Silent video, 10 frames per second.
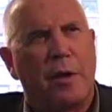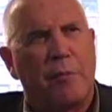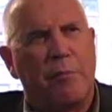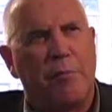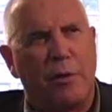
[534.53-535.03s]

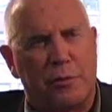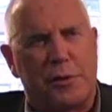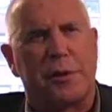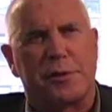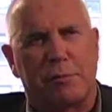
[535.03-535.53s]

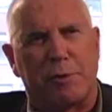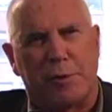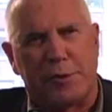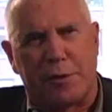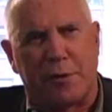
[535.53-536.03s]
most
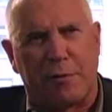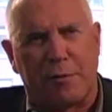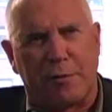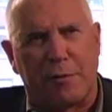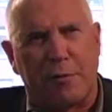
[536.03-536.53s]
disciplines are
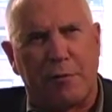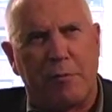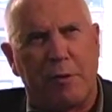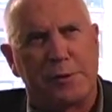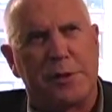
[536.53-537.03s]

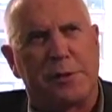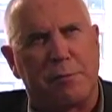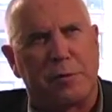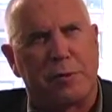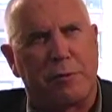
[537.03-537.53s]

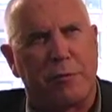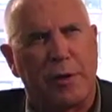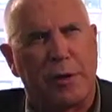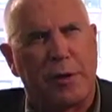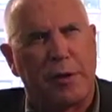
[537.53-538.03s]

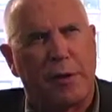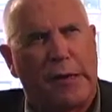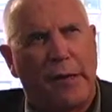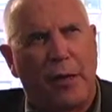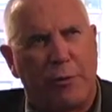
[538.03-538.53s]
really
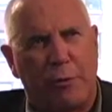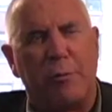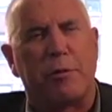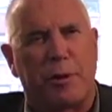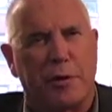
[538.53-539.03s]
a
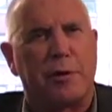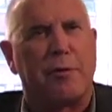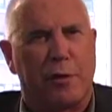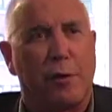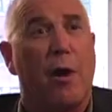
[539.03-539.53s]
reproduction
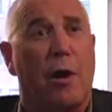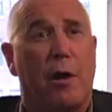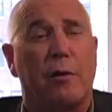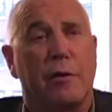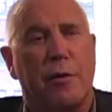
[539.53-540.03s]
of the
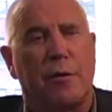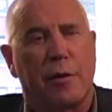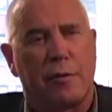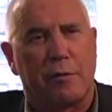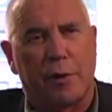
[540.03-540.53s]
law.
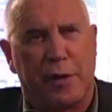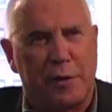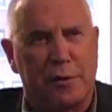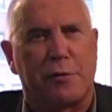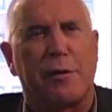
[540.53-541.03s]
Like
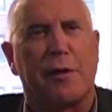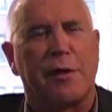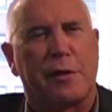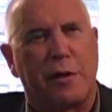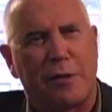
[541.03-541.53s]

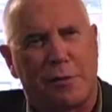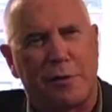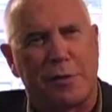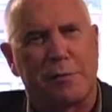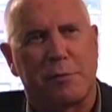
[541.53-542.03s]
history and other
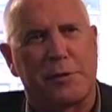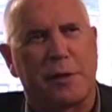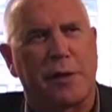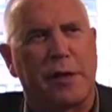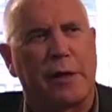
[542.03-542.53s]
disciplines
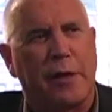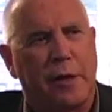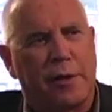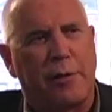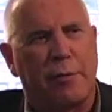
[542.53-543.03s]
like that,
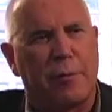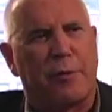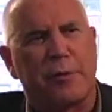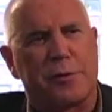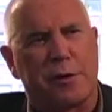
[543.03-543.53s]
they
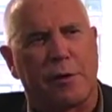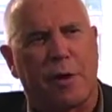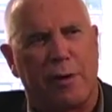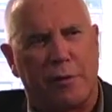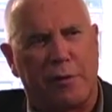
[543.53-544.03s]
reproduce the
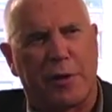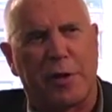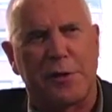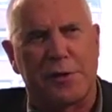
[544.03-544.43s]
law. You have a case